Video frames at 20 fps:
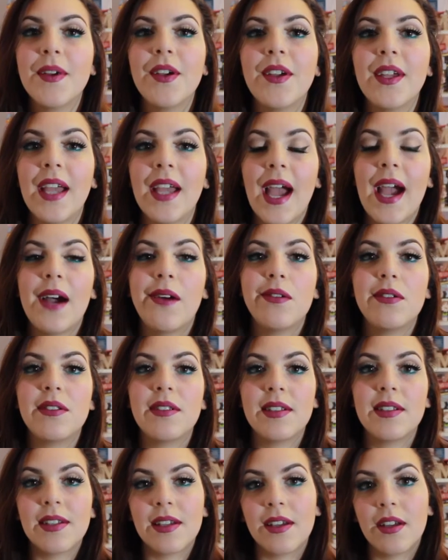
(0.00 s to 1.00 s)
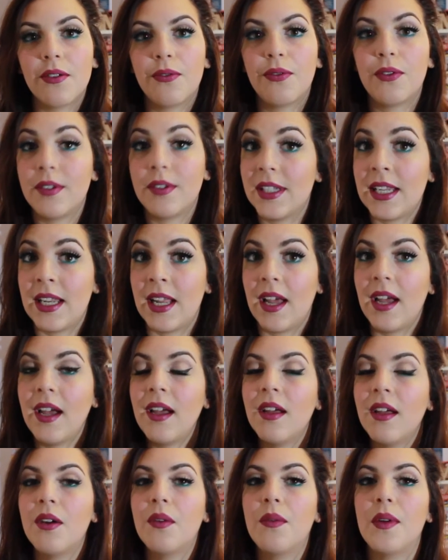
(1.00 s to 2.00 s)
going out for
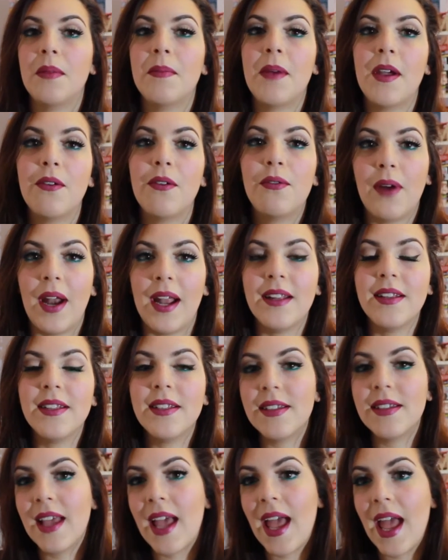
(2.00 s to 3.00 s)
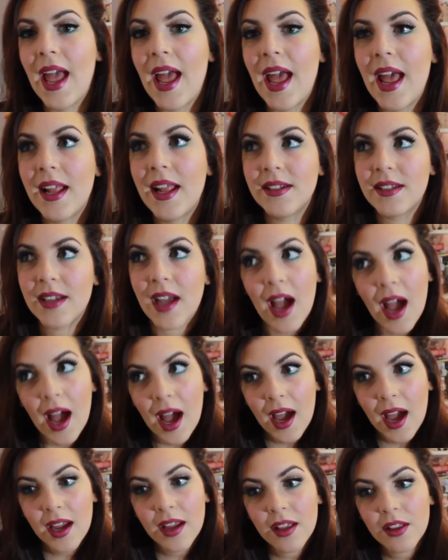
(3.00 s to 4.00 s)
dinner with my friends, and
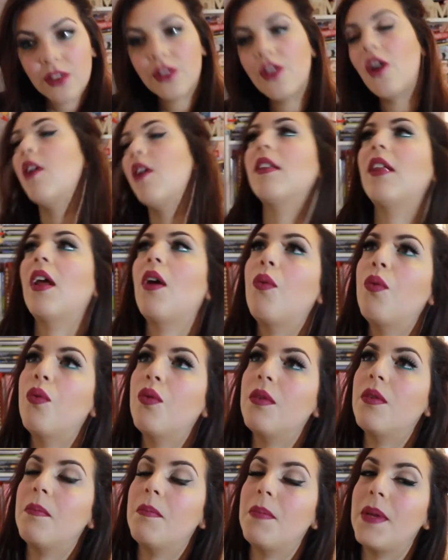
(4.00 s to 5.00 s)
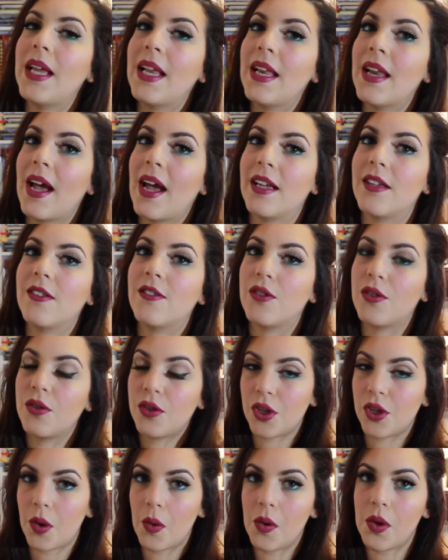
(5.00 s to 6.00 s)
I thought that would be nice to
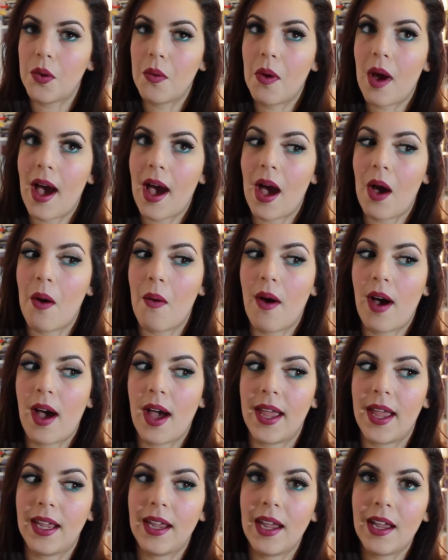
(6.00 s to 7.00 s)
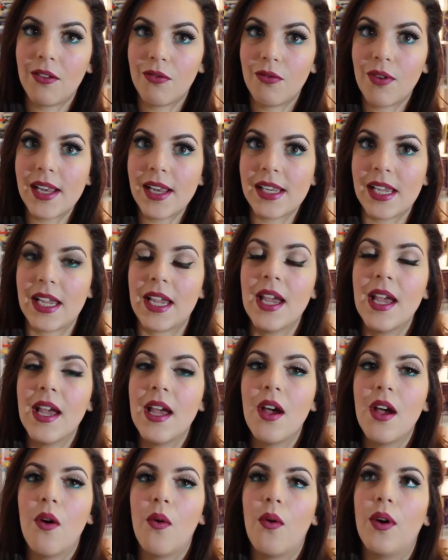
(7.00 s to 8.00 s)
show you how I get ready,
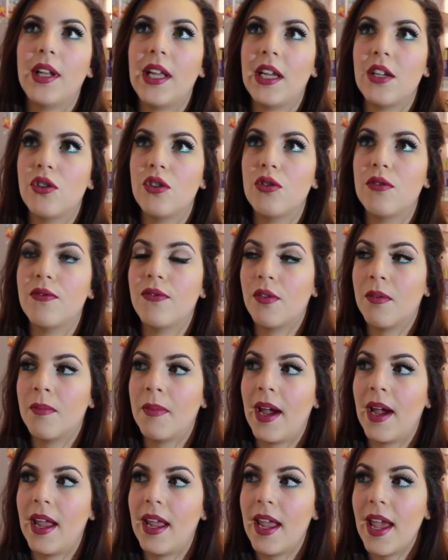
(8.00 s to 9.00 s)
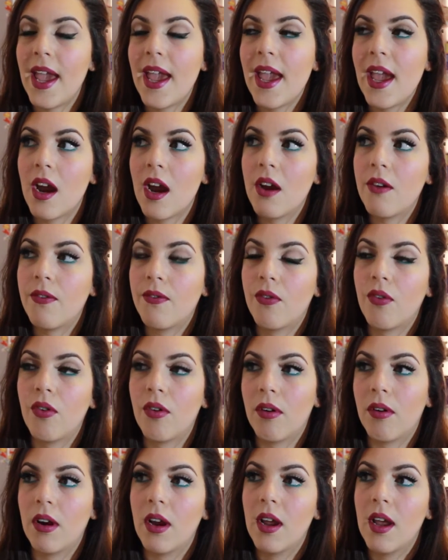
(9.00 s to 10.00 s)
what I choose for my hair,
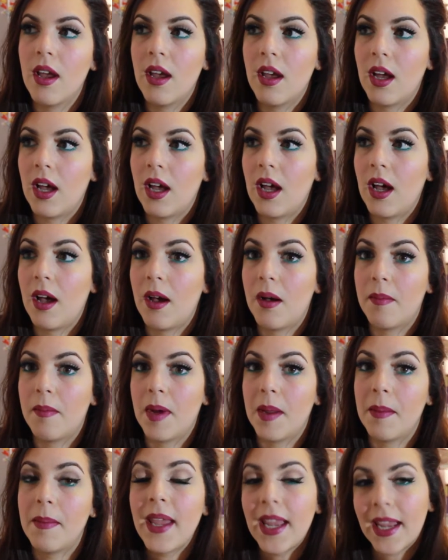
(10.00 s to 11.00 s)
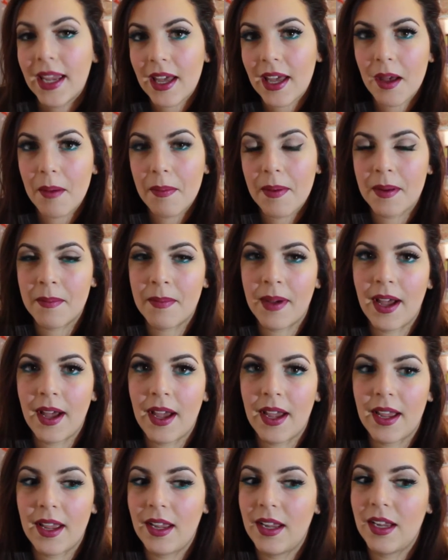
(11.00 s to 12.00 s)
for my makeup and
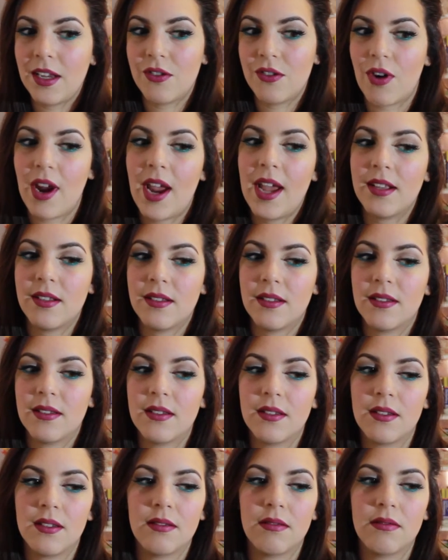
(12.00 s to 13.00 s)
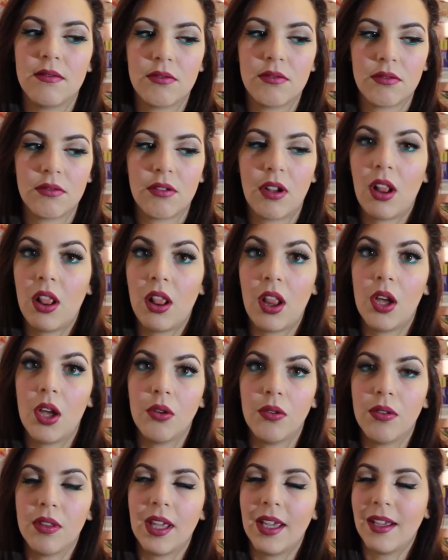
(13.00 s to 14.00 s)
my dress,
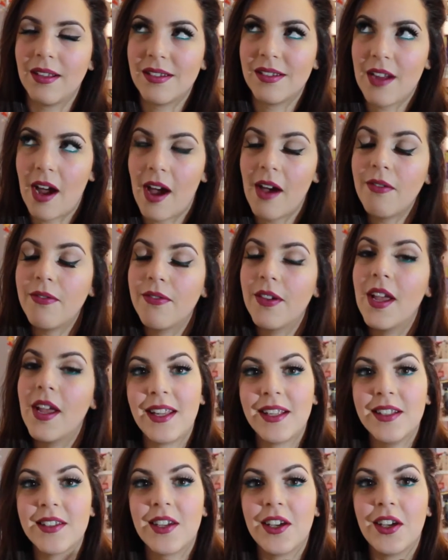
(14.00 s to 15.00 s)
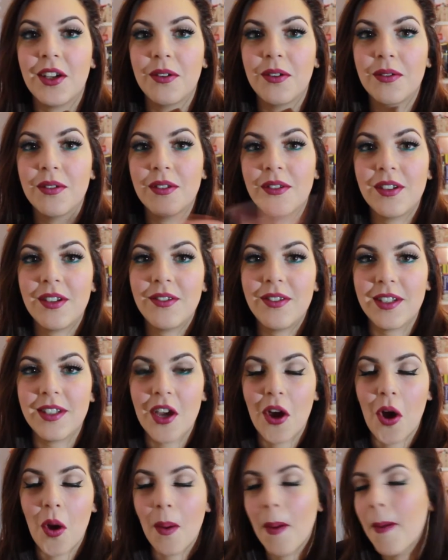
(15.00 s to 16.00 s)
clothing stuff. Let's go to the
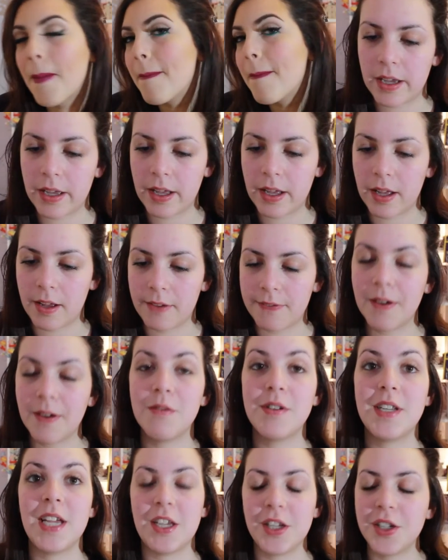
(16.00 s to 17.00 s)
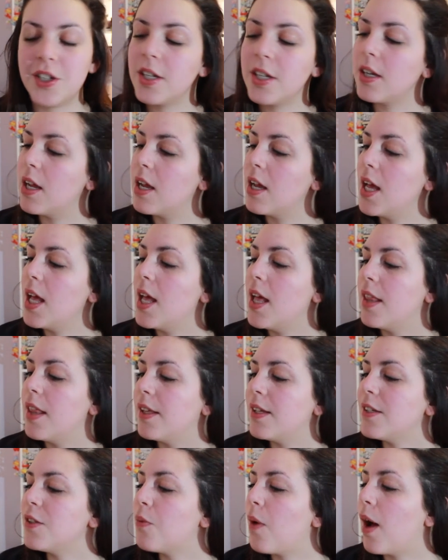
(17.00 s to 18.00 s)
video. Foundation.
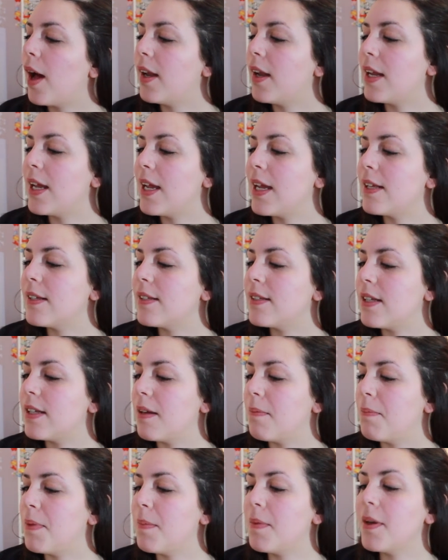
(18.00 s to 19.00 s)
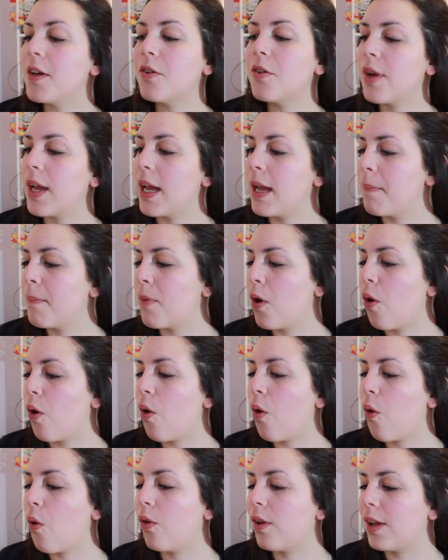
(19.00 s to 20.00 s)
This one is the BB cream
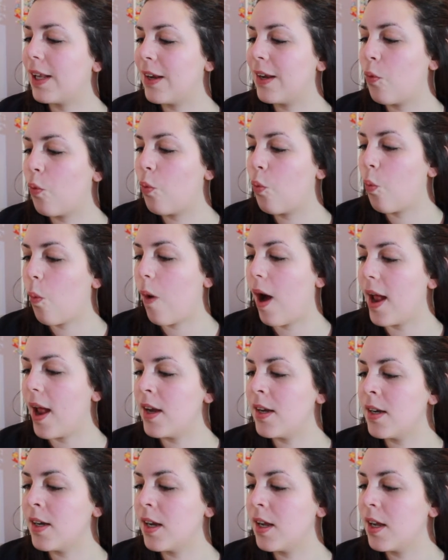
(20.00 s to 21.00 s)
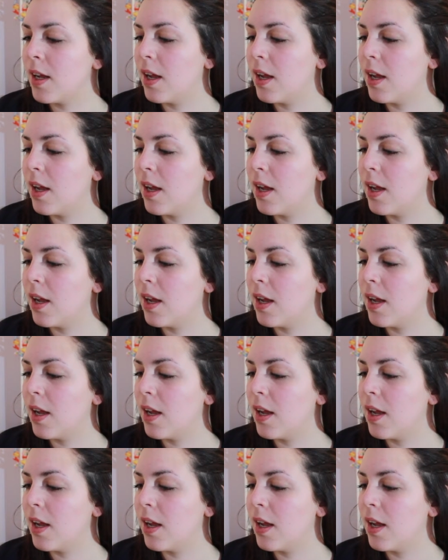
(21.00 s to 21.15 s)
all-in-one,